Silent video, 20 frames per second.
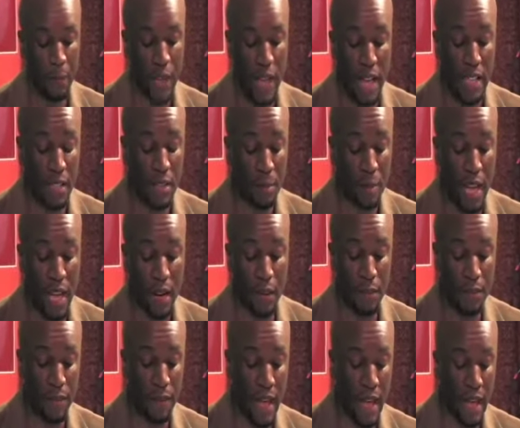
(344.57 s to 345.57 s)
As a matter of
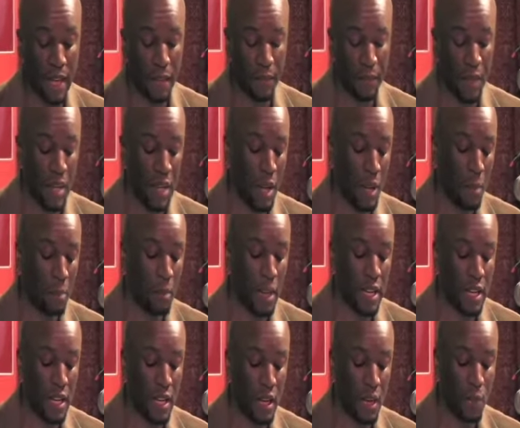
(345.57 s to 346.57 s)
fact,
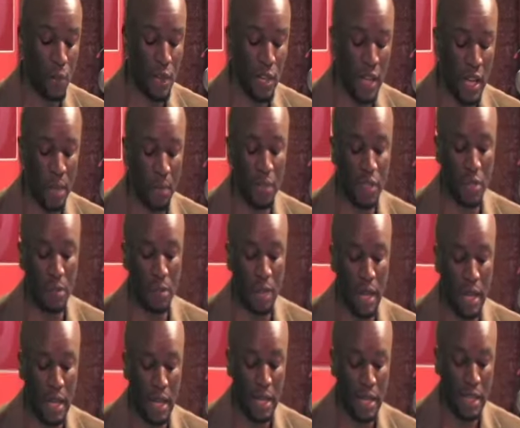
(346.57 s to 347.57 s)
many of them were neighbors of
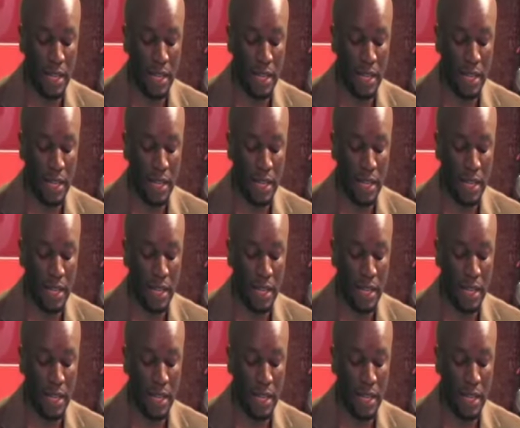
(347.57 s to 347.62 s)
mine,